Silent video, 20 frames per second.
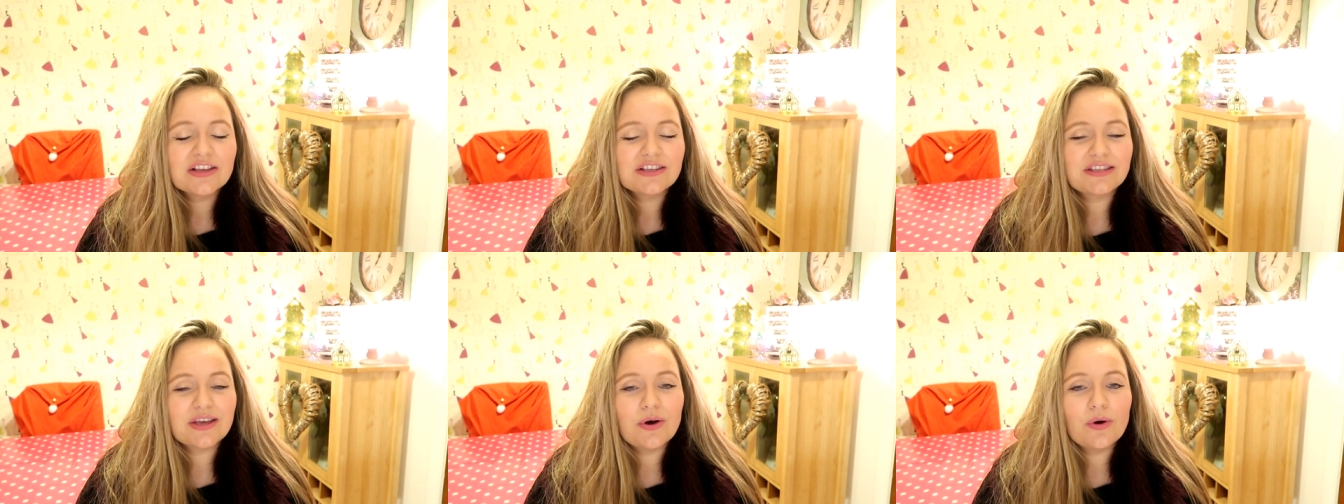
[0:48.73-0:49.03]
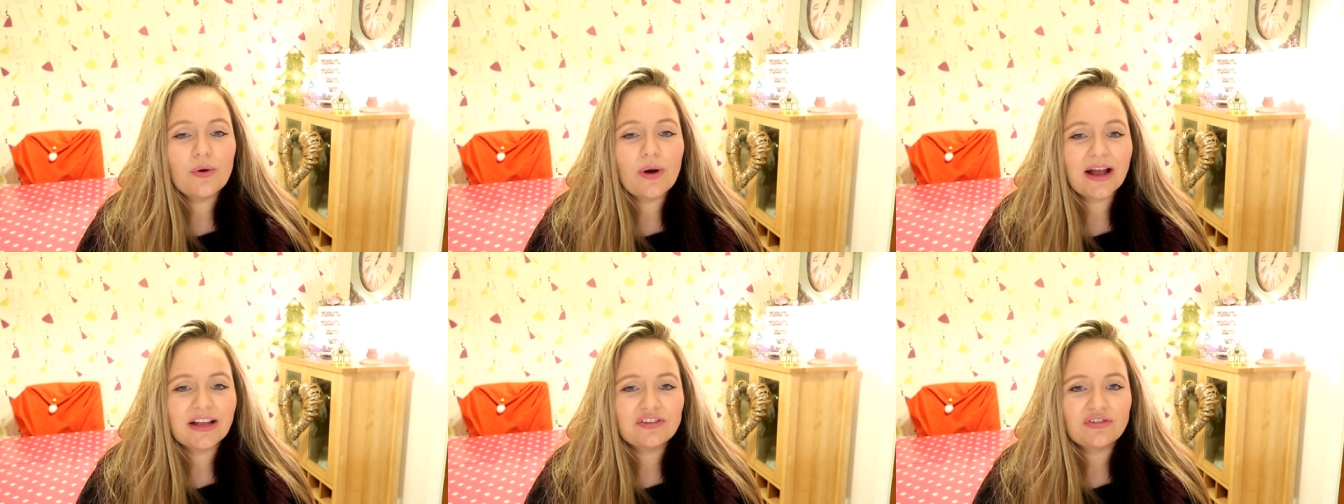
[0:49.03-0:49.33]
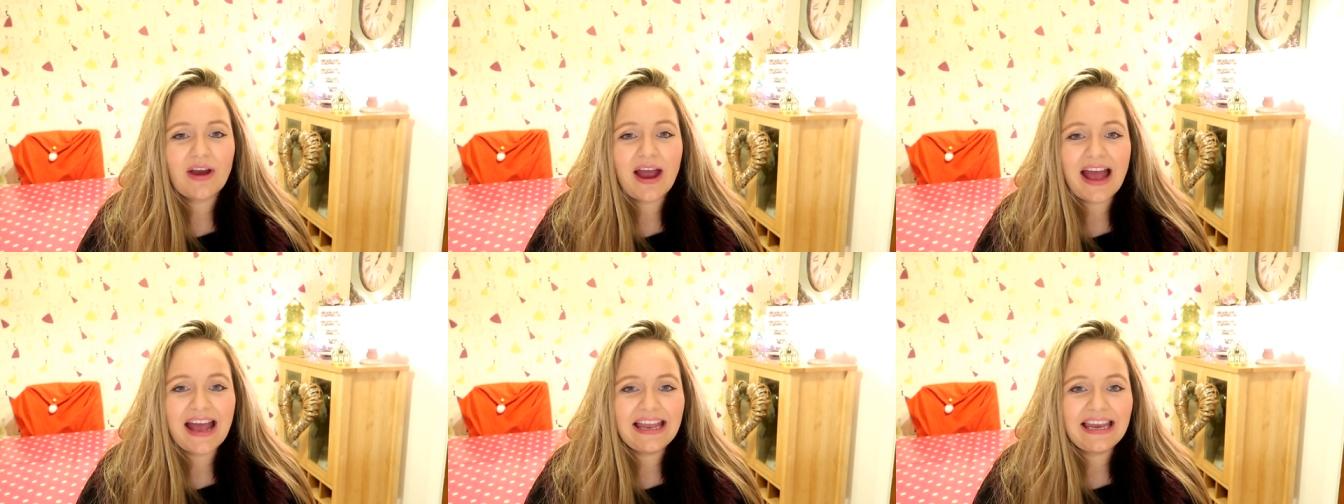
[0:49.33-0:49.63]
so I
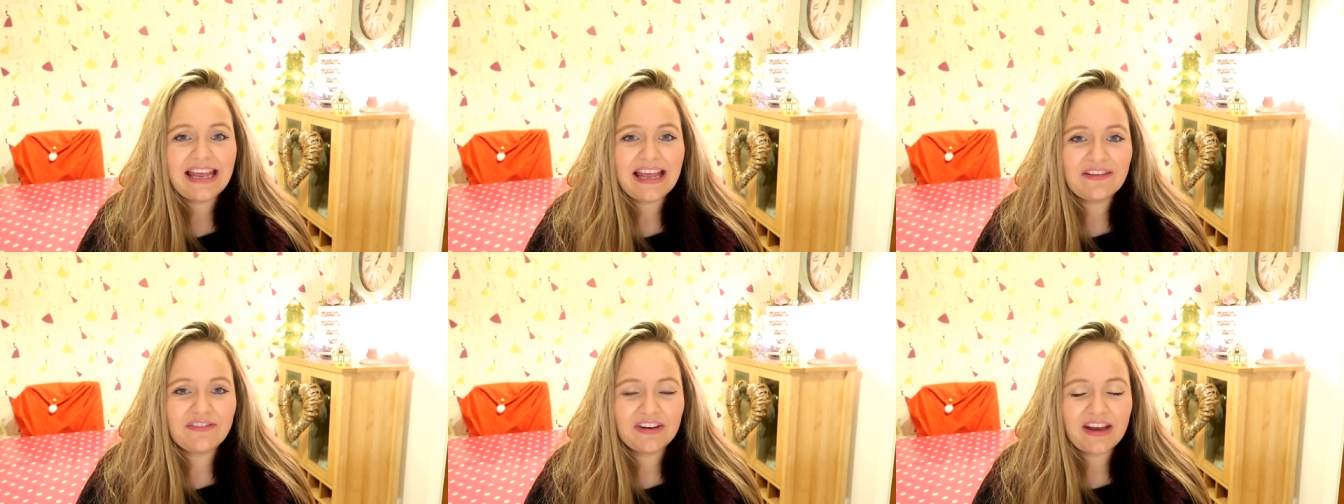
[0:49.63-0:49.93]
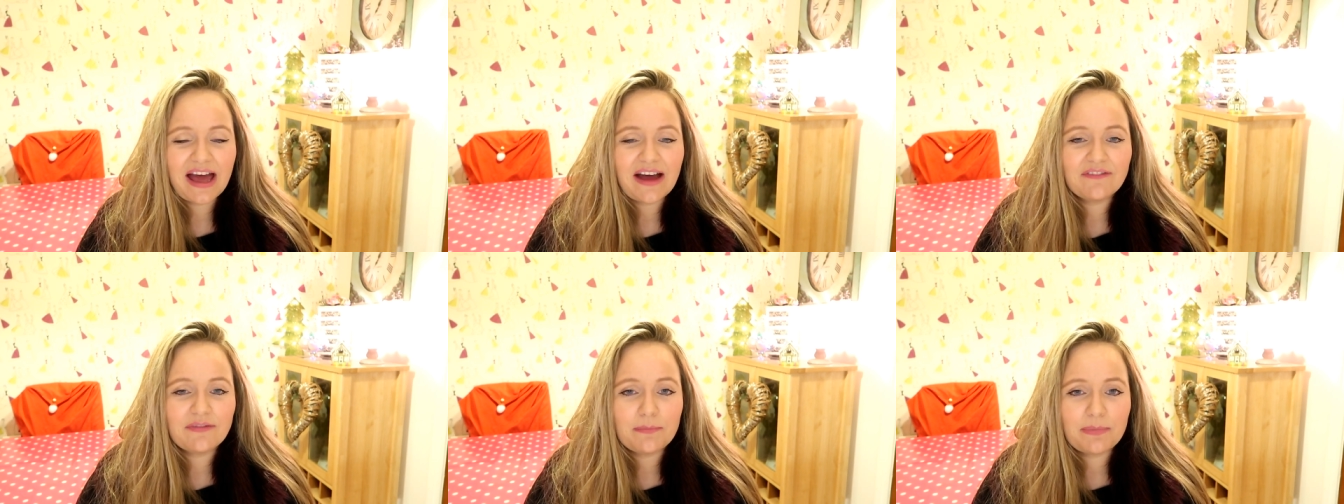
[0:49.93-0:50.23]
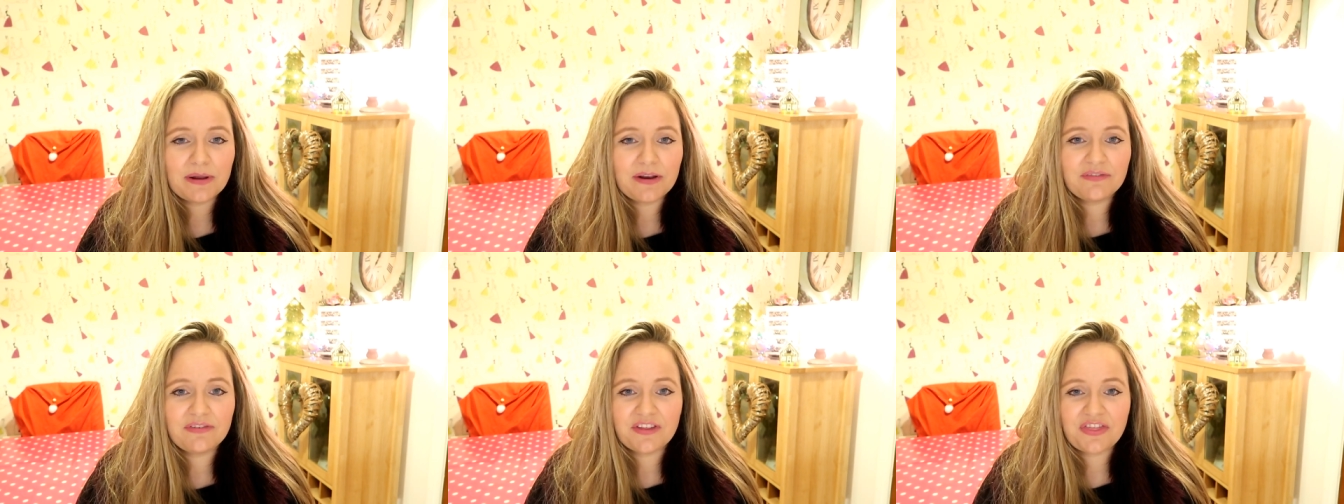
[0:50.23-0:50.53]
try and even have
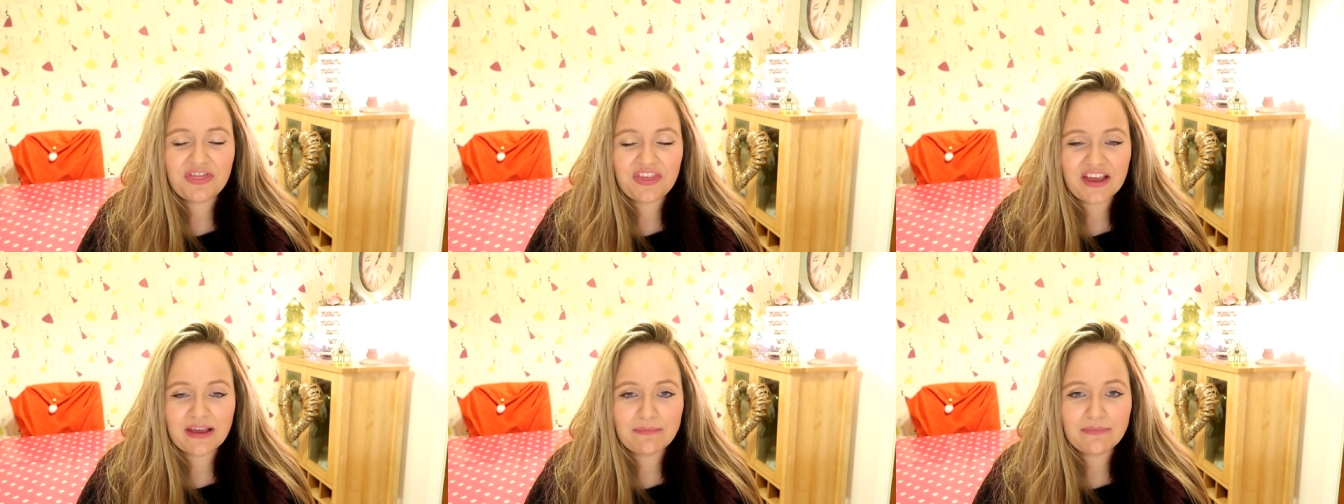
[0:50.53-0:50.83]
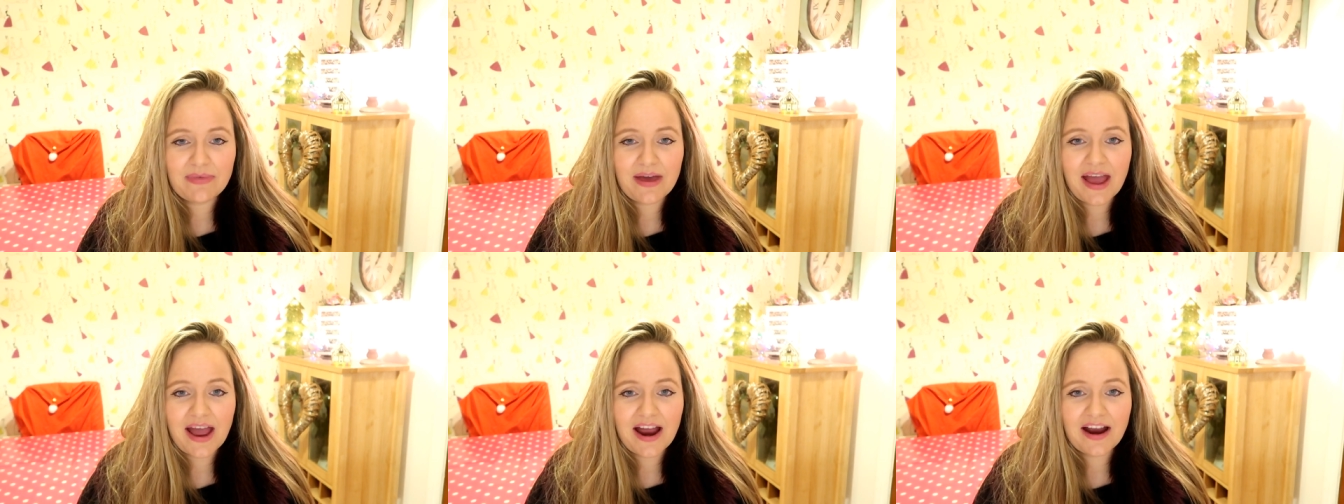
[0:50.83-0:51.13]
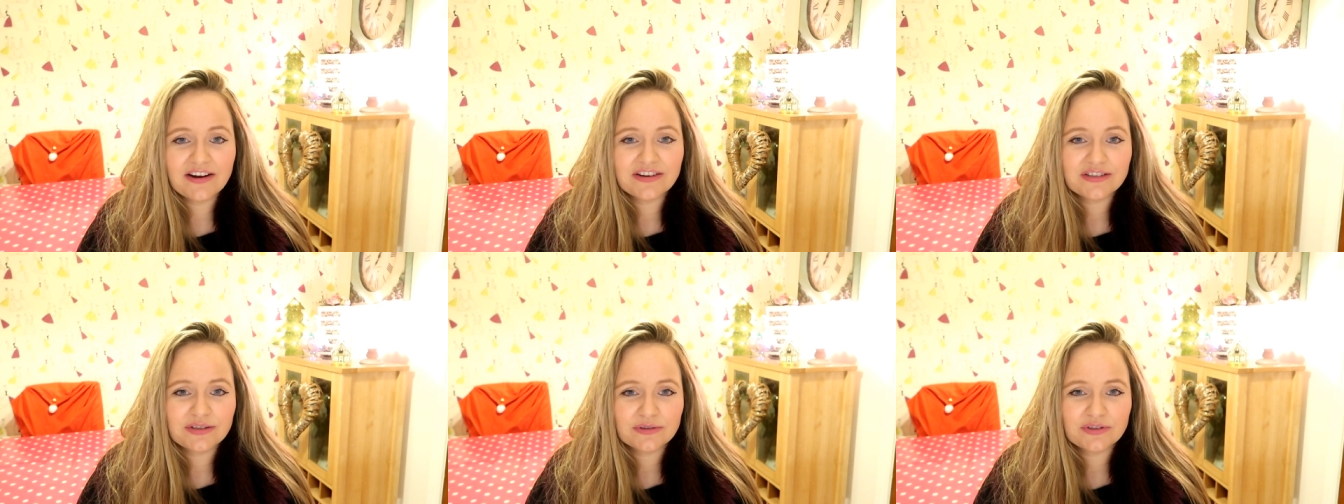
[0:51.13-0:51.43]
a bit of a theme
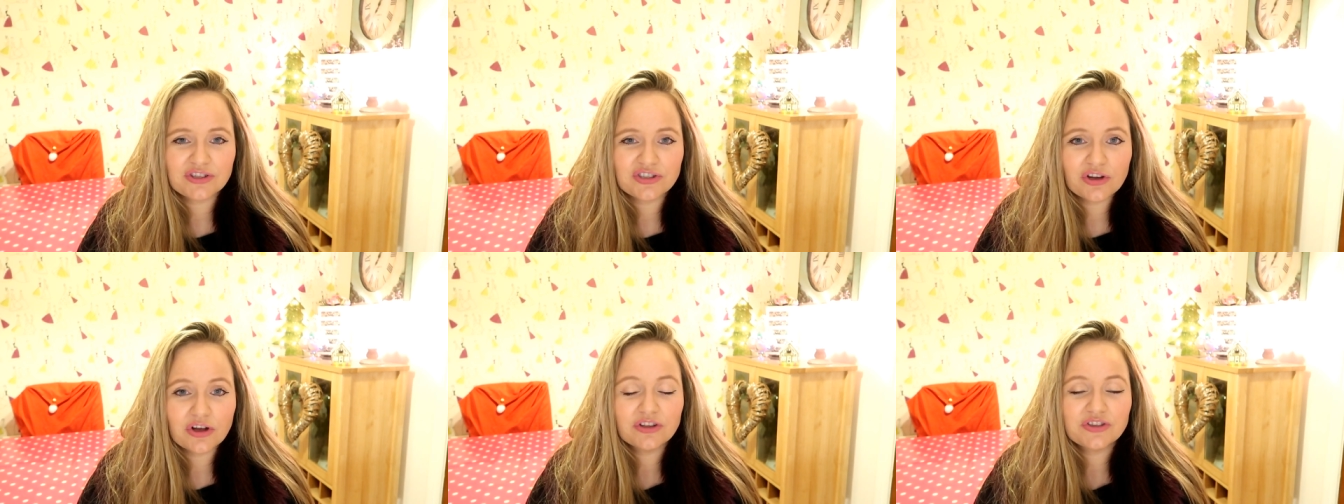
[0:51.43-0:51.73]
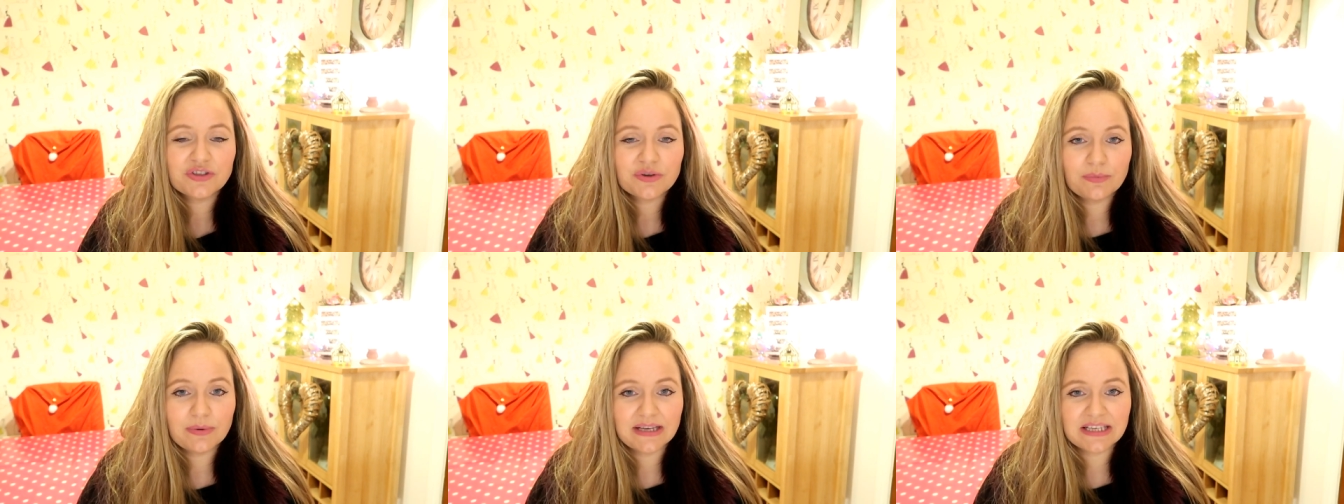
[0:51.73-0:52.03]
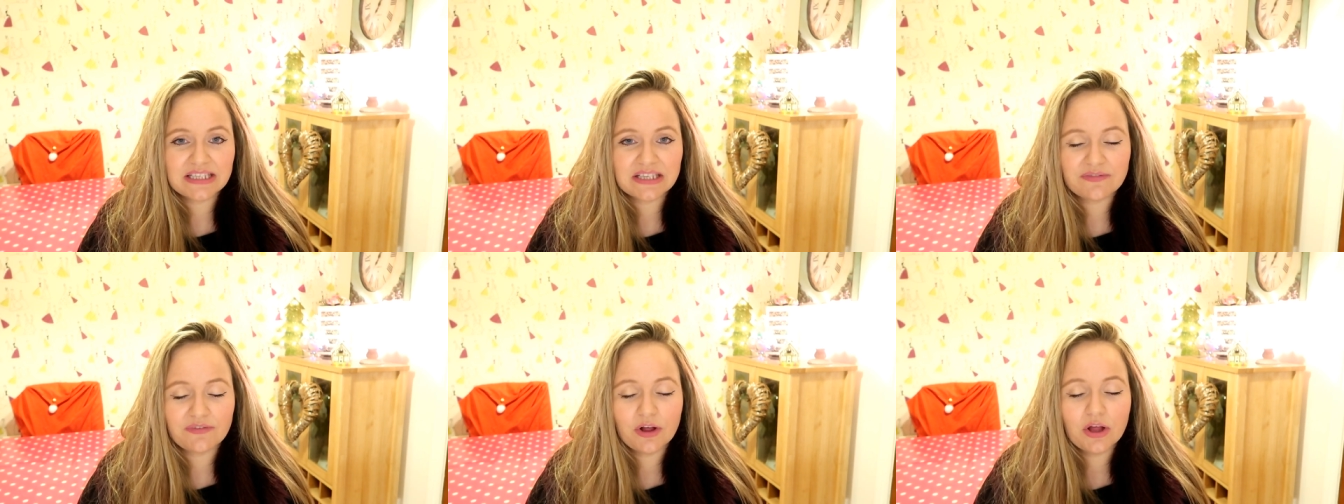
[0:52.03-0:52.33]
there so it's not so
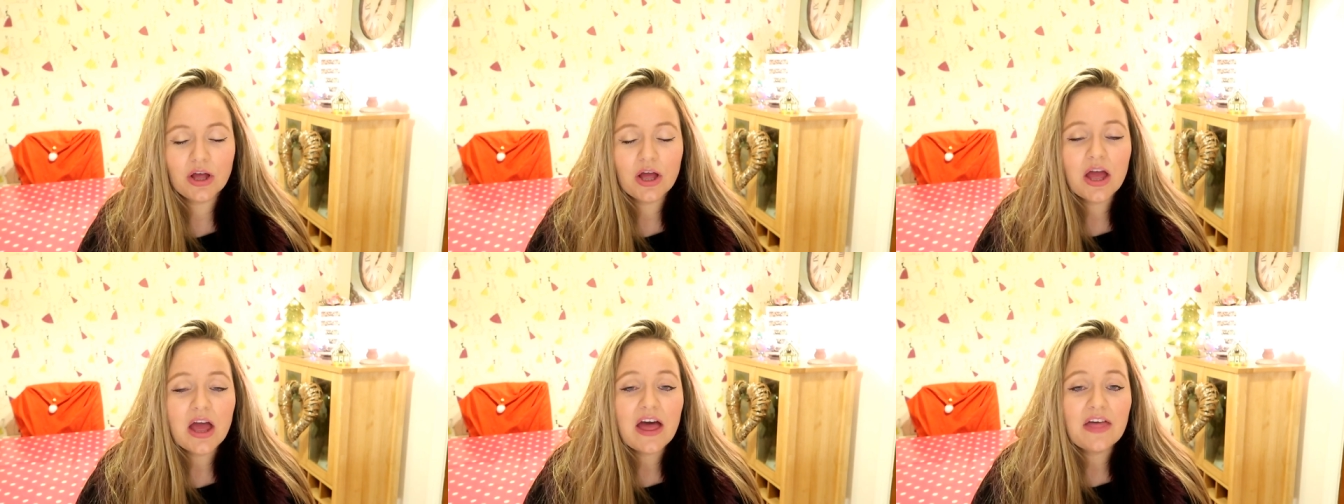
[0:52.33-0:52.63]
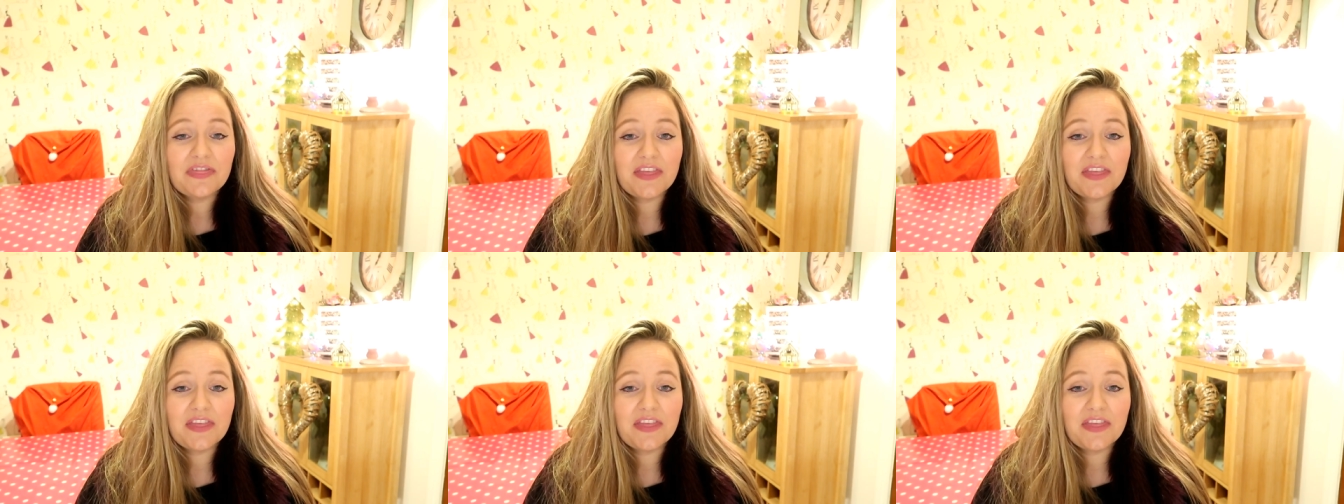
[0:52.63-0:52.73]
wasteful